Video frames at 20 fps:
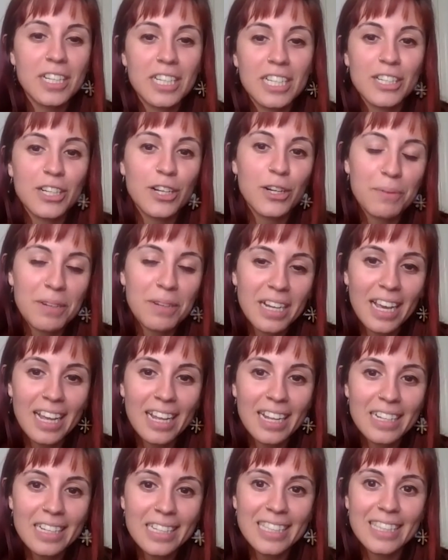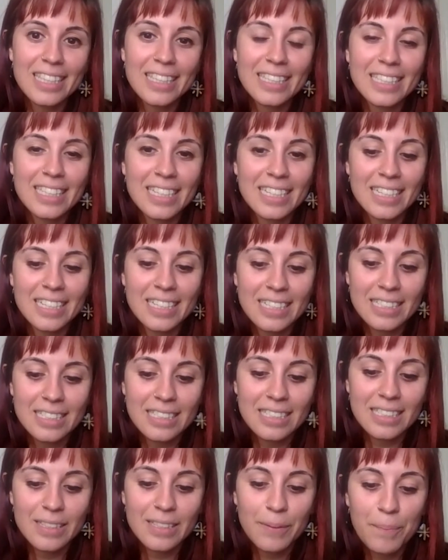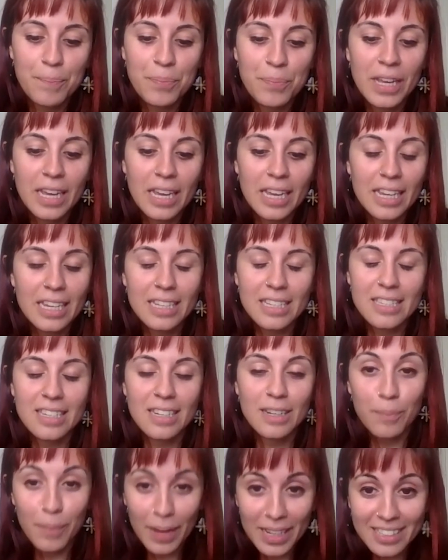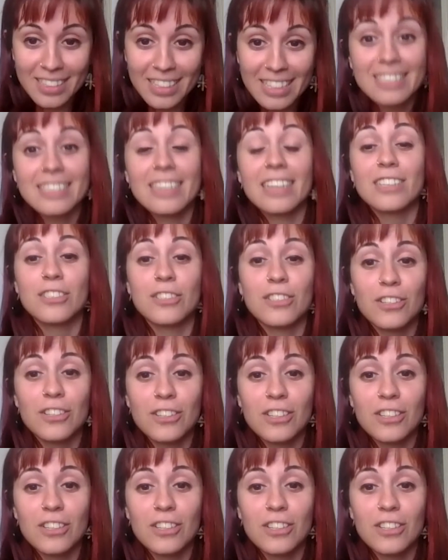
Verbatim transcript: in global health that it's an amazing sector.